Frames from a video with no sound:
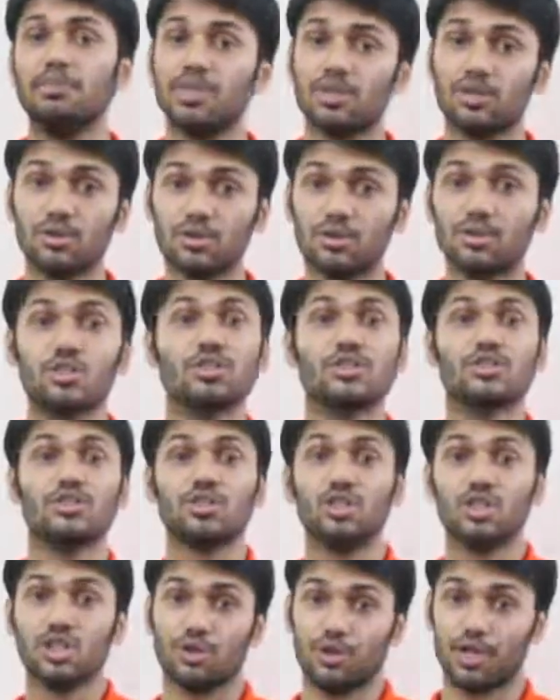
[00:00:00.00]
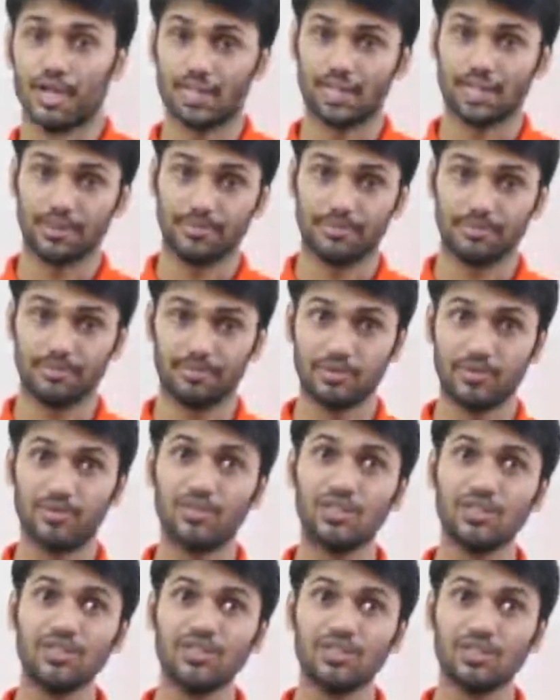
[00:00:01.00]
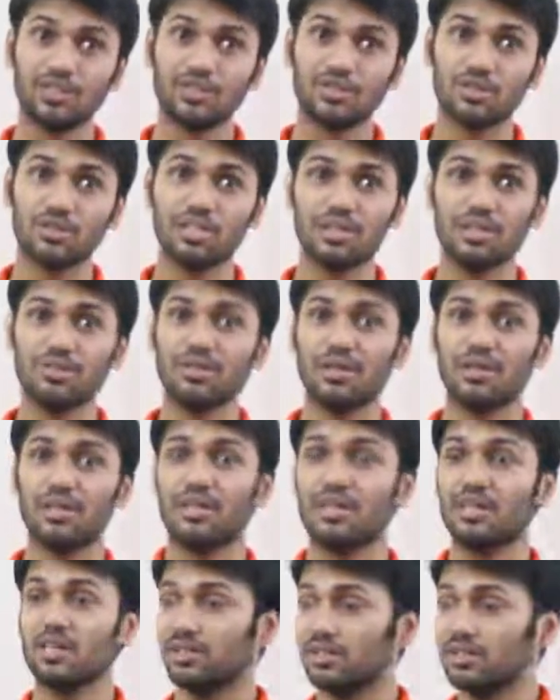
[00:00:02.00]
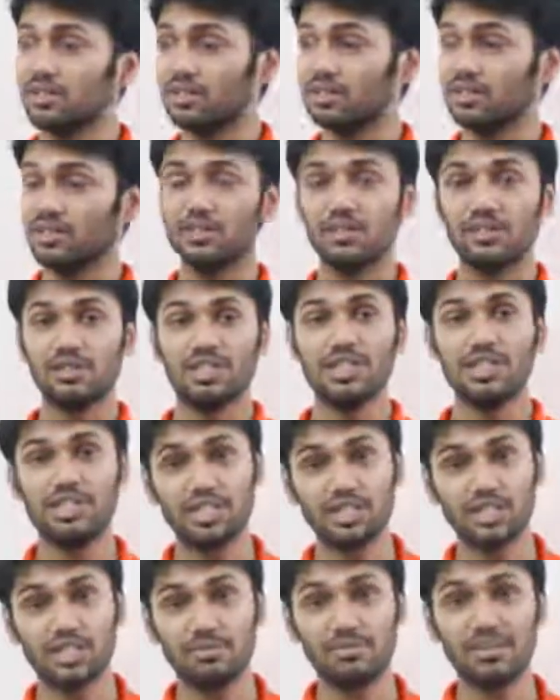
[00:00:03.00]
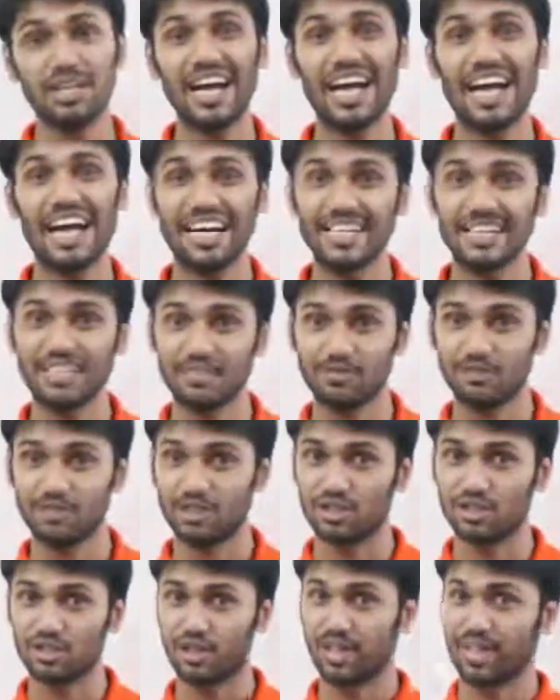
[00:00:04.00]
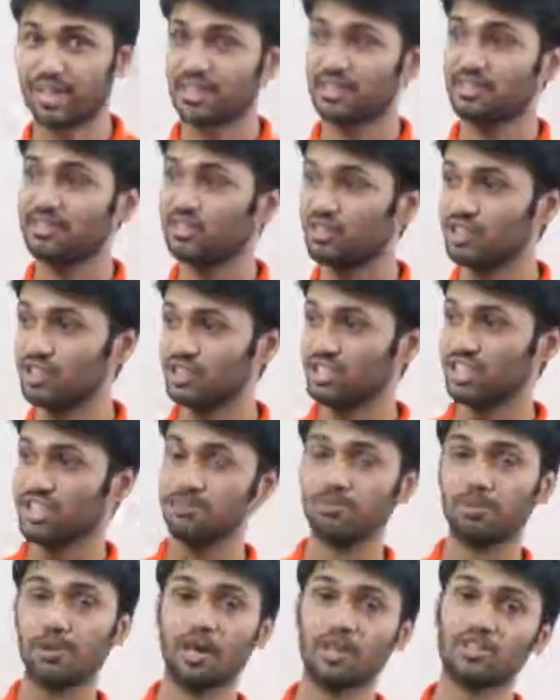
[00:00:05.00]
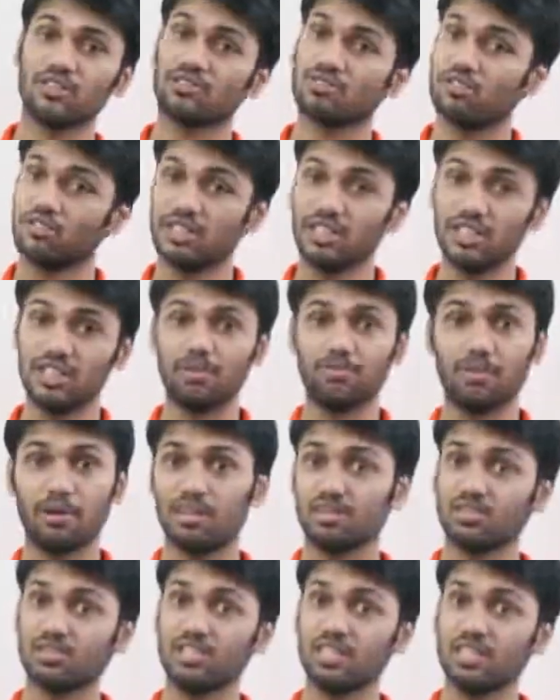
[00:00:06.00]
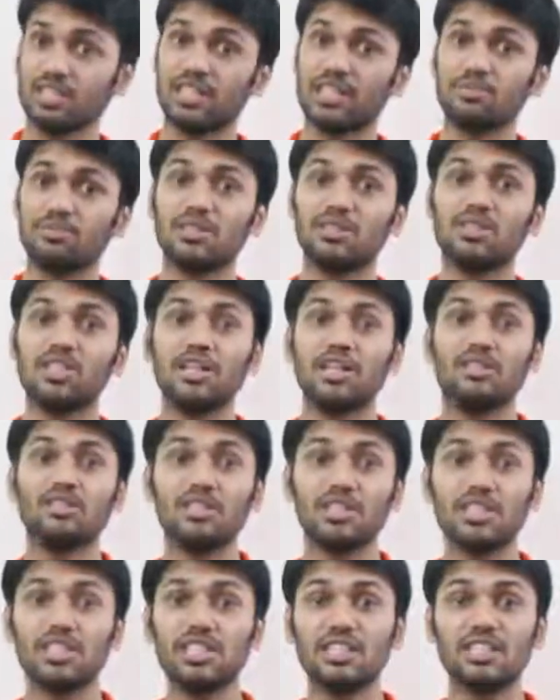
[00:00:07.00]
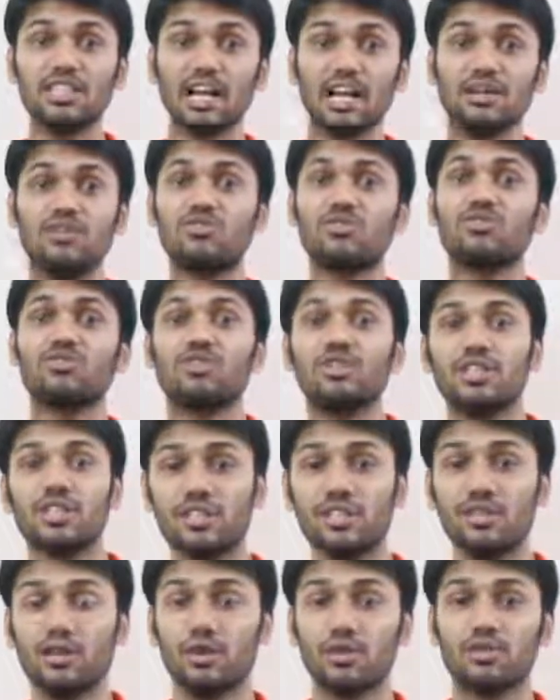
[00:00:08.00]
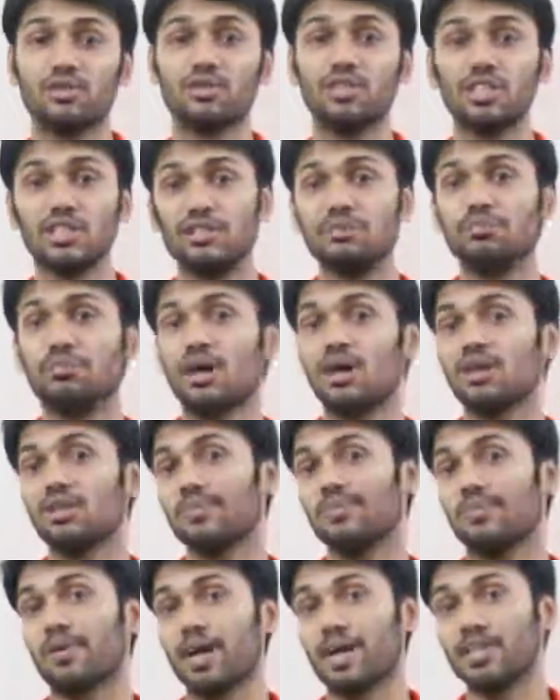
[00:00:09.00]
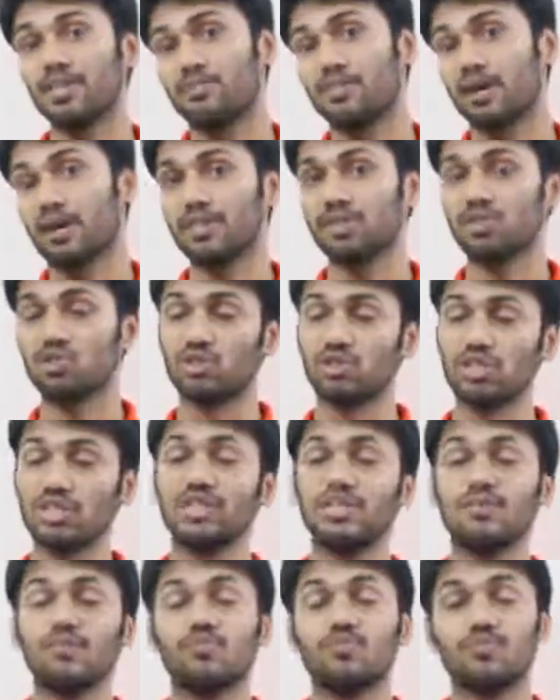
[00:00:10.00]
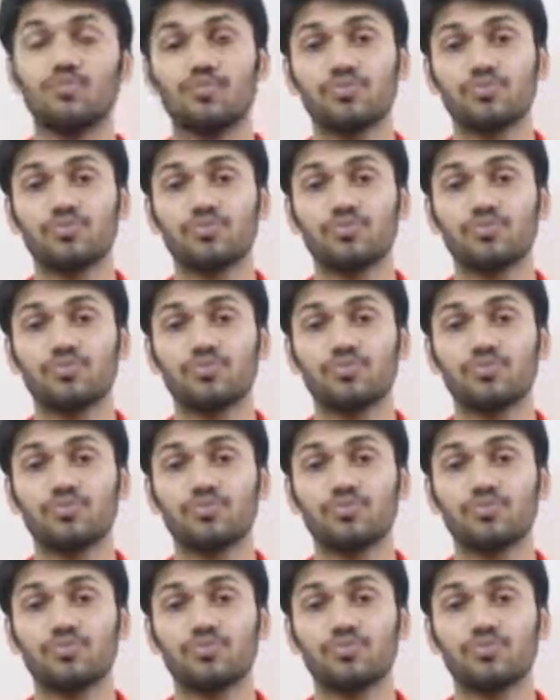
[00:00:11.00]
methods together. The very first one, you are teaching them the adding version, like 3 plus 3 plus 3. That means 3 times 3 or 3 multiplied by 3.